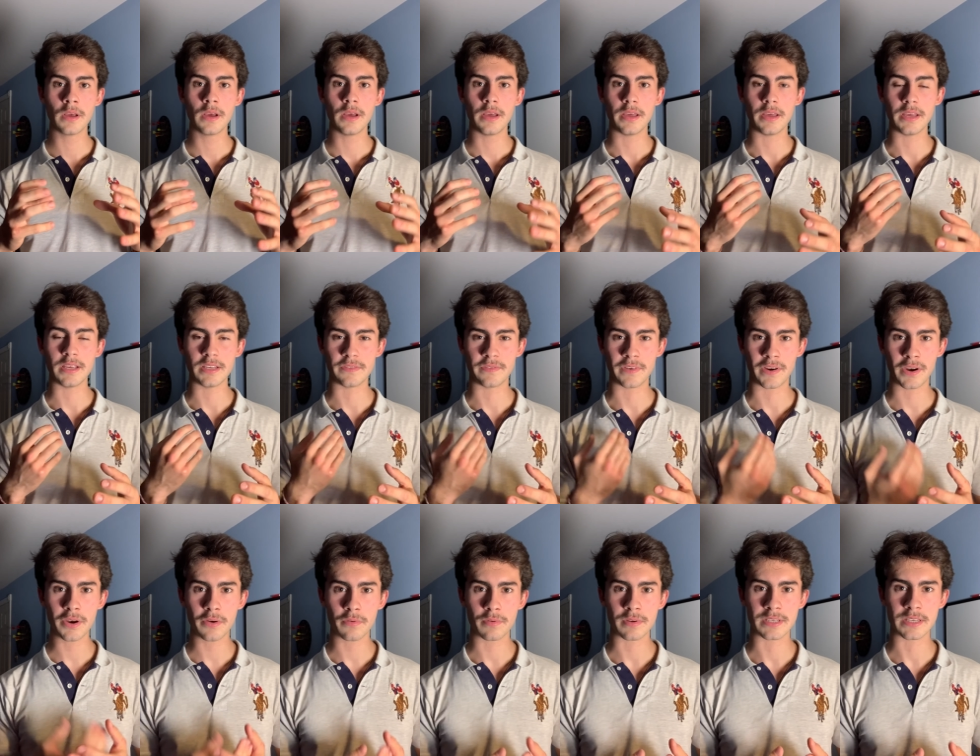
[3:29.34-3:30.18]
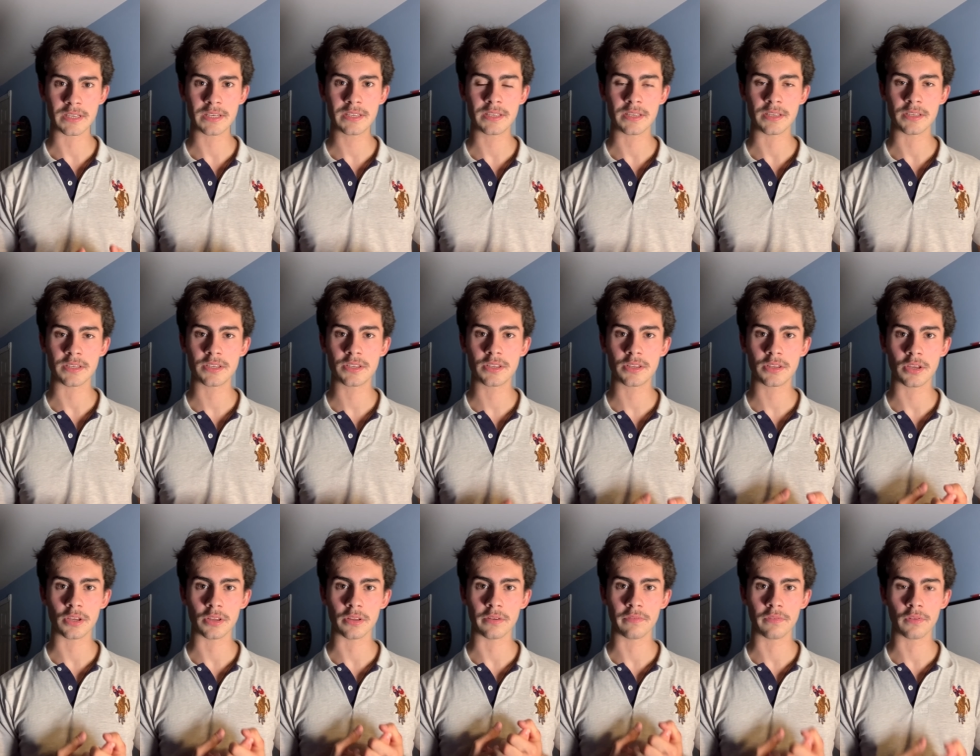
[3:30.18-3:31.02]
is very resistant to
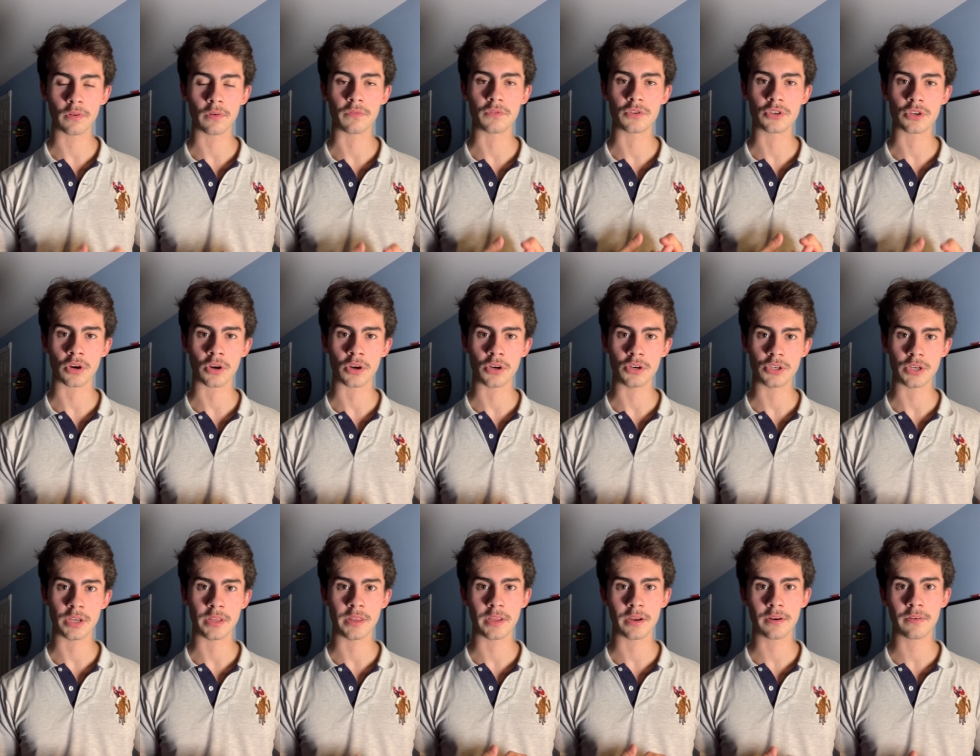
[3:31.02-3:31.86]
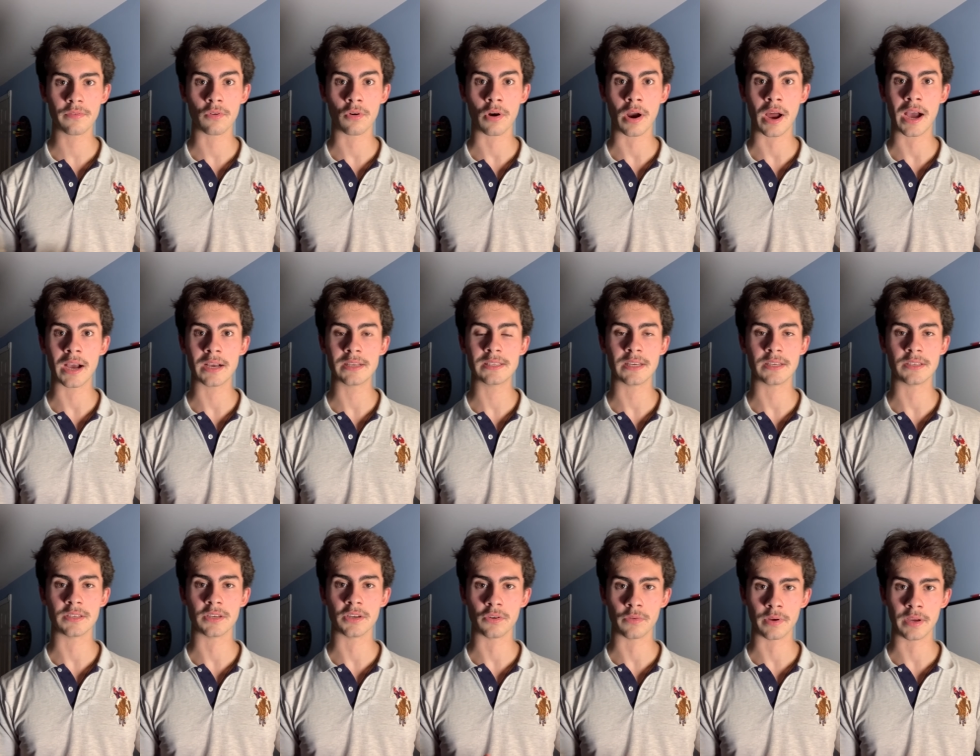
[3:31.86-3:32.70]
the flow of charge and therefore acts as a
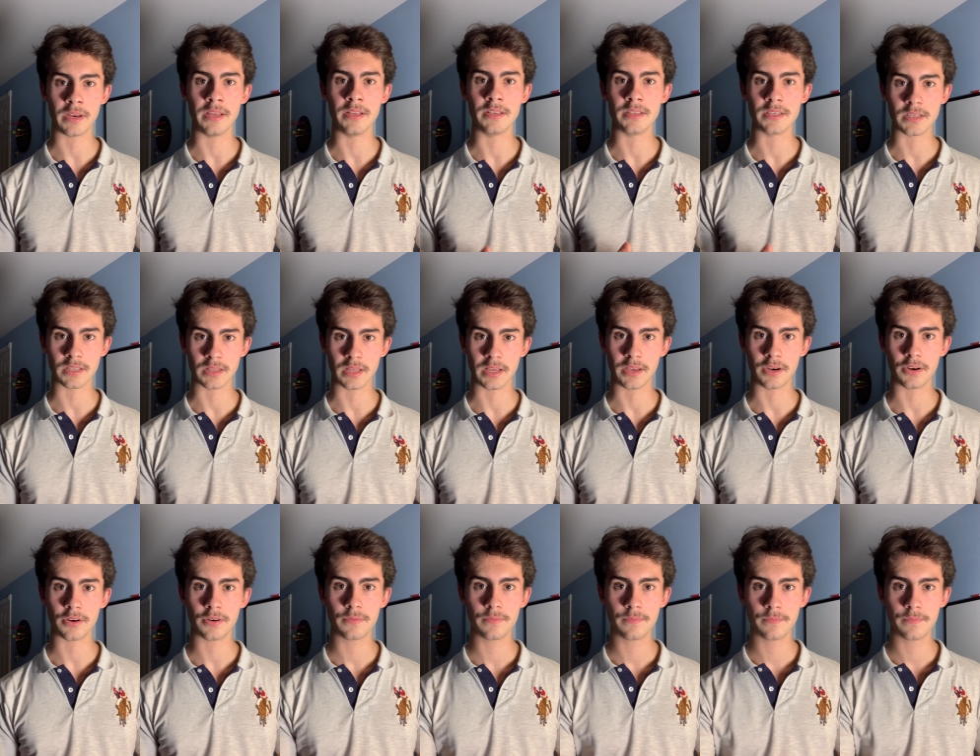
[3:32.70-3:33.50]
great insulator.